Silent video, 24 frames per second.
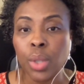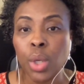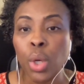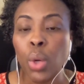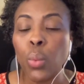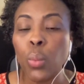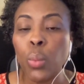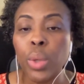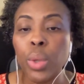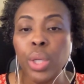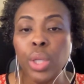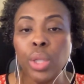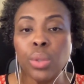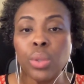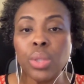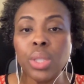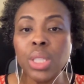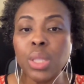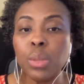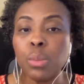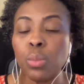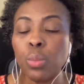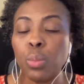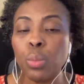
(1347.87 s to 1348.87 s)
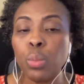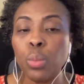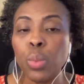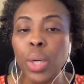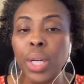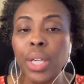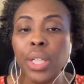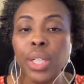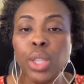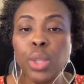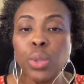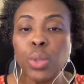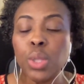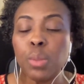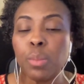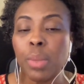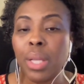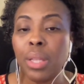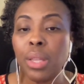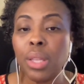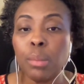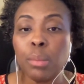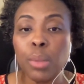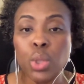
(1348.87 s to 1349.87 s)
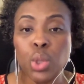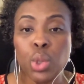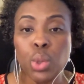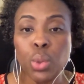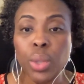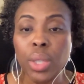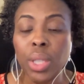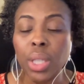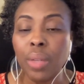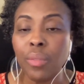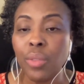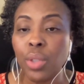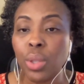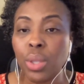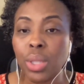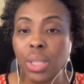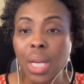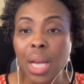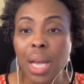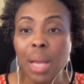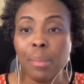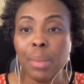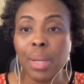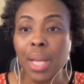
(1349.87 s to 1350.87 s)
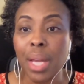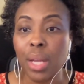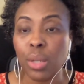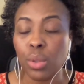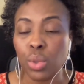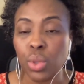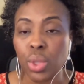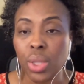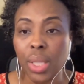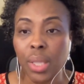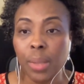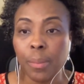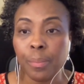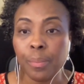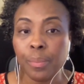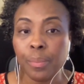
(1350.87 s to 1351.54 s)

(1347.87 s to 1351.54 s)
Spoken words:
Where do you spend the majority of your time and energy?